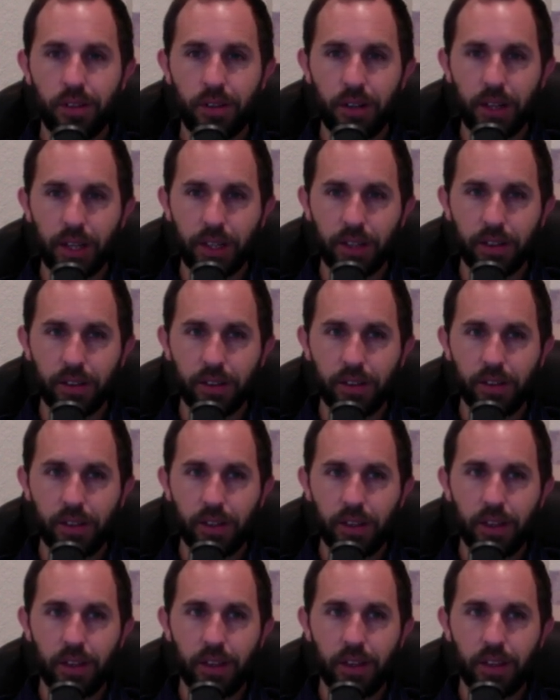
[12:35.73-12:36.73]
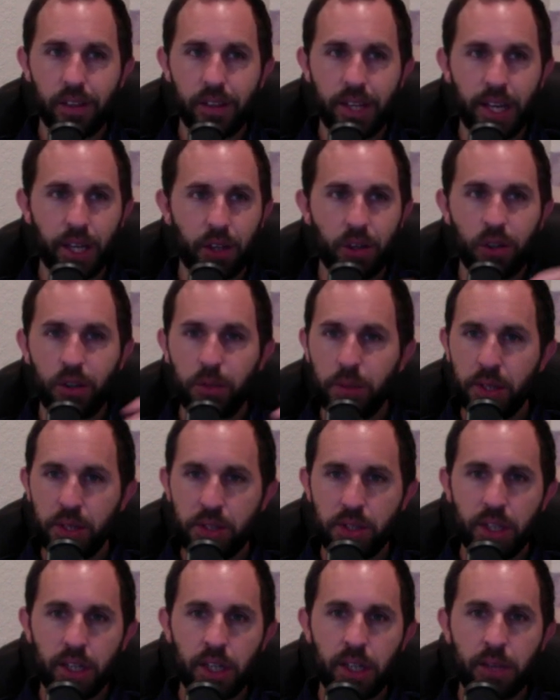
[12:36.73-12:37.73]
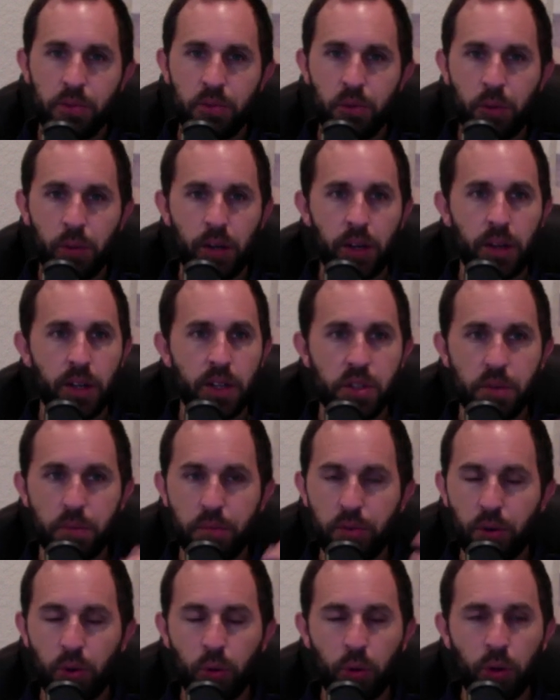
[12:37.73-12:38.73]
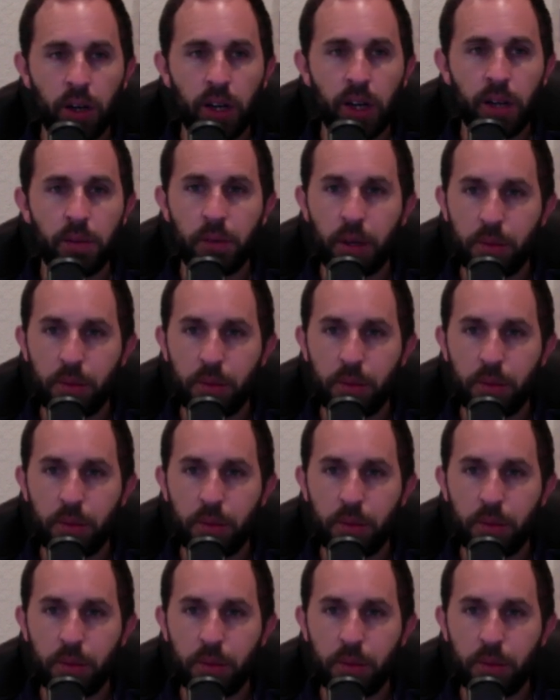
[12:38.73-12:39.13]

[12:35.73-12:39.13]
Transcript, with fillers: right? That could be set up to where it's a program.